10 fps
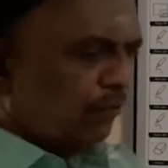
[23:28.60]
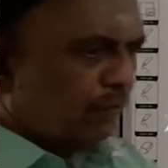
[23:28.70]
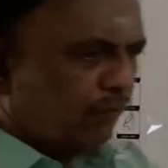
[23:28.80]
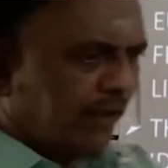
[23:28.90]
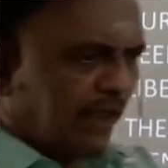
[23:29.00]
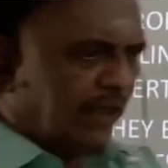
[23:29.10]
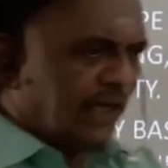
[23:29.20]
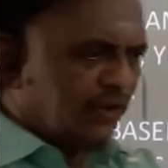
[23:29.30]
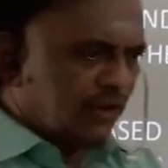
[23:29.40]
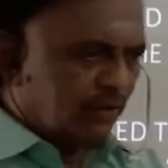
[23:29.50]
when a
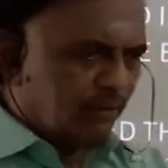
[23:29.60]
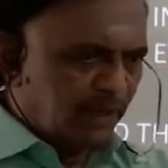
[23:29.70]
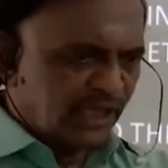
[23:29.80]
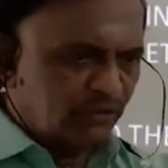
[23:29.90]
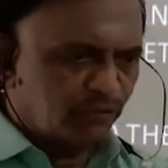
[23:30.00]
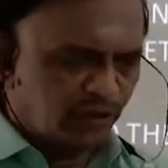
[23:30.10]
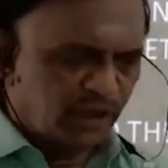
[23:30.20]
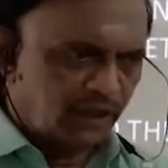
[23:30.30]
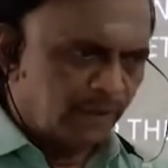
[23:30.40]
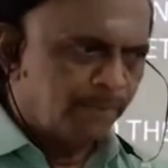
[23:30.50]
nation breaks
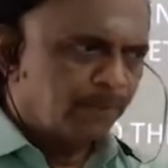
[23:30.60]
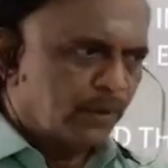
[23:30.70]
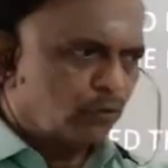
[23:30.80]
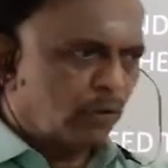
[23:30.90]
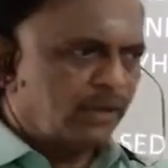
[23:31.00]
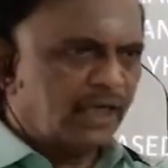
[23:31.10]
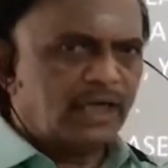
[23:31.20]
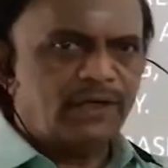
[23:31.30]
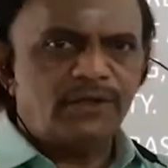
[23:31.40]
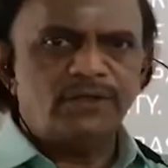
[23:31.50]
free, so many
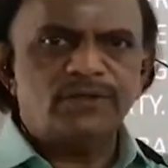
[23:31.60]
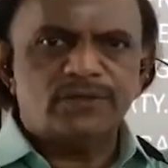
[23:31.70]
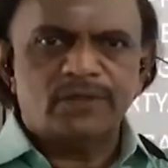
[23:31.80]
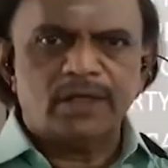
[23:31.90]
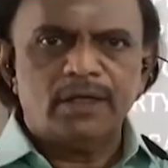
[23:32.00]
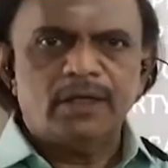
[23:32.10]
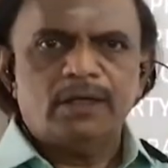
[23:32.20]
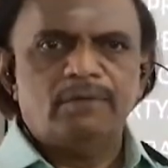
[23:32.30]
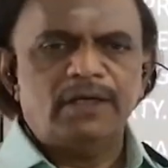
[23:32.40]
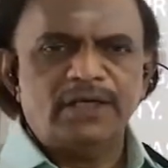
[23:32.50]
countries
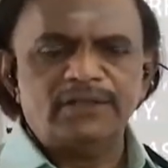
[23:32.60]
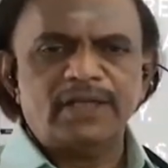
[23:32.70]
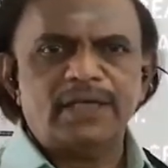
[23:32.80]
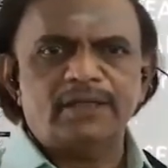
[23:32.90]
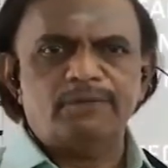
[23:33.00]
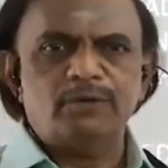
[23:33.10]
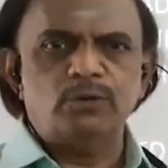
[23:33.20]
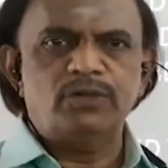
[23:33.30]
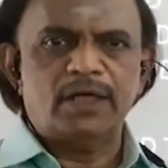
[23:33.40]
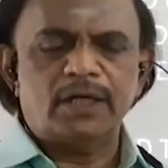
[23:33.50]
will decide their
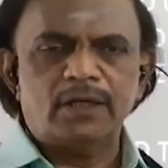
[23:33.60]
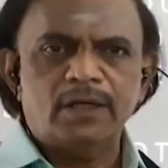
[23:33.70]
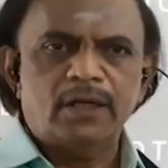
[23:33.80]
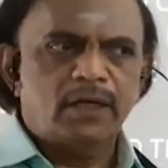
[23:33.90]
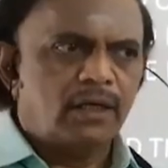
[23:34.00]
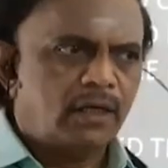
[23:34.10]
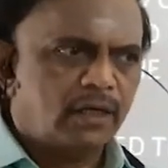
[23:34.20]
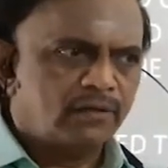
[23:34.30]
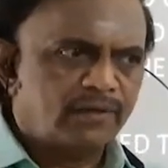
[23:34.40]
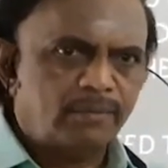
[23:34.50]
future.
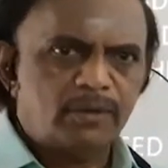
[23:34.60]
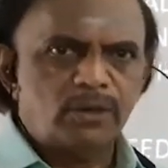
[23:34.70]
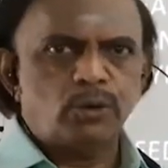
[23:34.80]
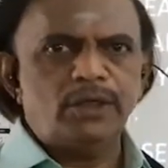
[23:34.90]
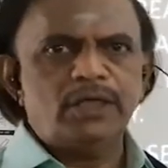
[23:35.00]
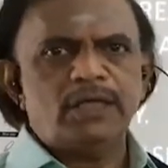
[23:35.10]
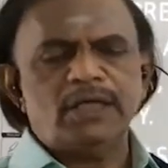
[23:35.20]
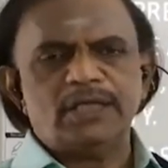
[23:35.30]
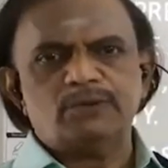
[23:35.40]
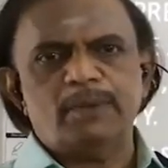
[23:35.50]
Some 20
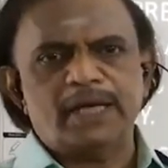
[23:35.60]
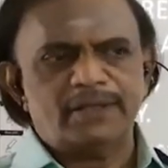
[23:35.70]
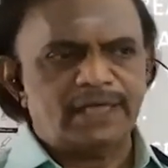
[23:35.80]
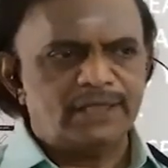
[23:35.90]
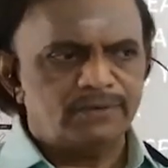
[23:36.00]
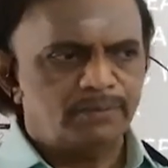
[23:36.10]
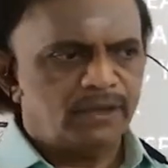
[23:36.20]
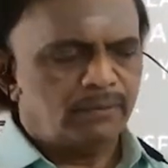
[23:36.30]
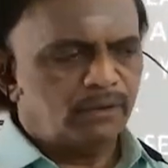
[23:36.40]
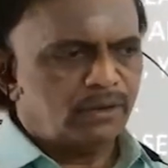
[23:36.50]
years back, that
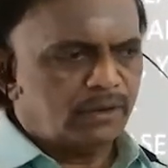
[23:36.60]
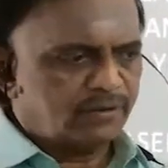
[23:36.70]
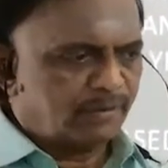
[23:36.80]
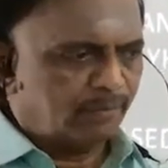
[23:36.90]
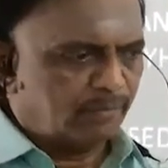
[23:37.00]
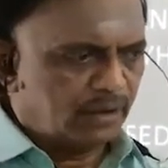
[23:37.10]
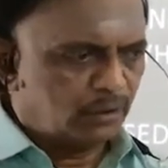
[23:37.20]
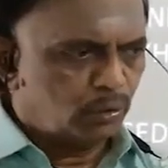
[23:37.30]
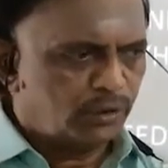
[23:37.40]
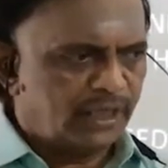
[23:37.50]
is some
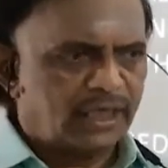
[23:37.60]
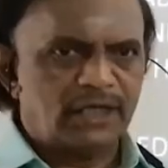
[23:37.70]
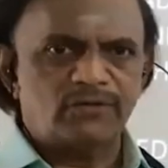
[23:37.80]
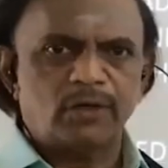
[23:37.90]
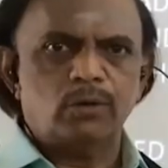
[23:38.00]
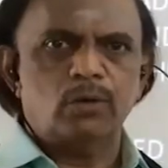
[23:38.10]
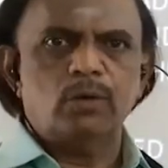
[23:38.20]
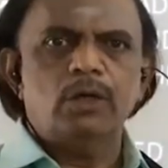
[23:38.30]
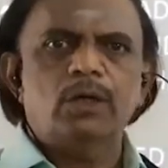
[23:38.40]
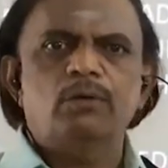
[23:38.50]
2 decades
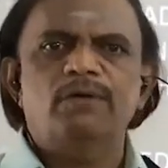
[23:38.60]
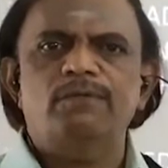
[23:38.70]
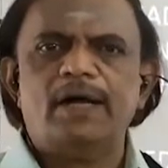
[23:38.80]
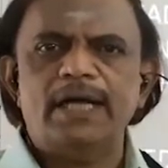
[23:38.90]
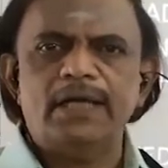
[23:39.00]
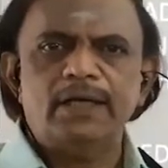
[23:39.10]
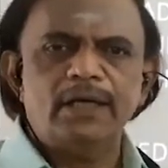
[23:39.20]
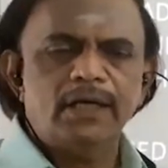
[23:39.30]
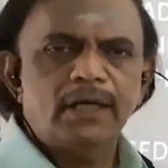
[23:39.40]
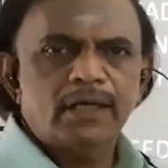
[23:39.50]
ago, we find
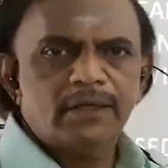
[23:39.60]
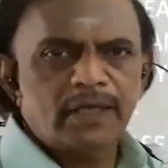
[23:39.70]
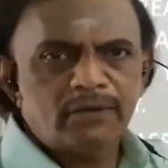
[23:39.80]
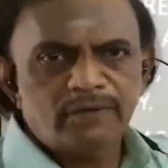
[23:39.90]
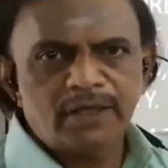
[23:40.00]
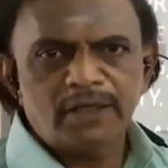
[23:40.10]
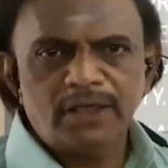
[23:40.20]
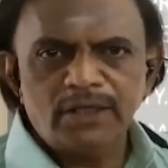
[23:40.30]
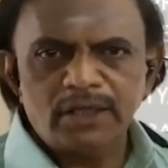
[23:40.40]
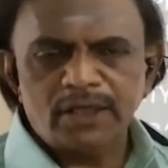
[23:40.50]
that when
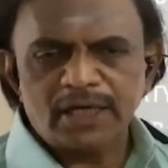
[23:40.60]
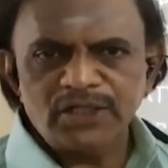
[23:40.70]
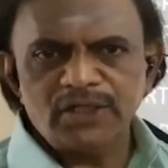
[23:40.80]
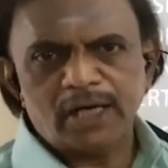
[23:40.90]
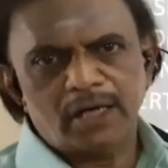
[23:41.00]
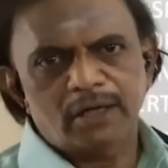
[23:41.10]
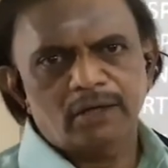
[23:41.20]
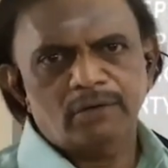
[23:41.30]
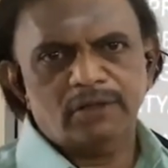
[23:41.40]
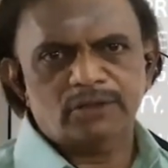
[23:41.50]

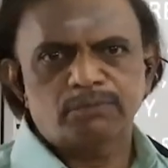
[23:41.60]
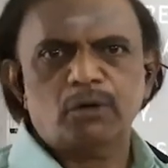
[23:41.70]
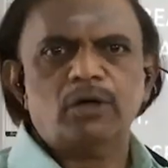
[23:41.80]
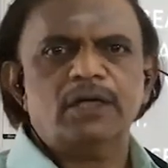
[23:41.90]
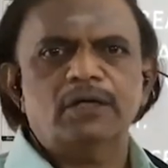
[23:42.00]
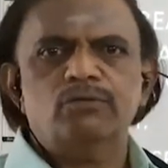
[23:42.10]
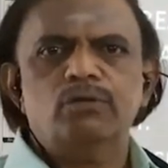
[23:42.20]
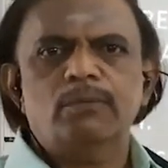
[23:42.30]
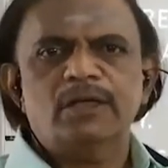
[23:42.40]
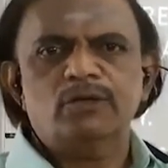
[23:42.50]
Russia was broken,
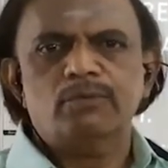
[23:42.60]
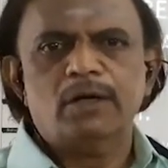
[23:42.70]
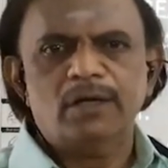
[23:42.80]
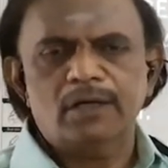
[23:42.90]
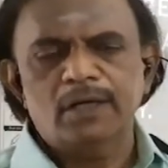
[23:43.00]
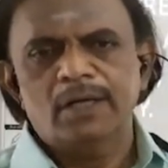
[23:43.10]
so many small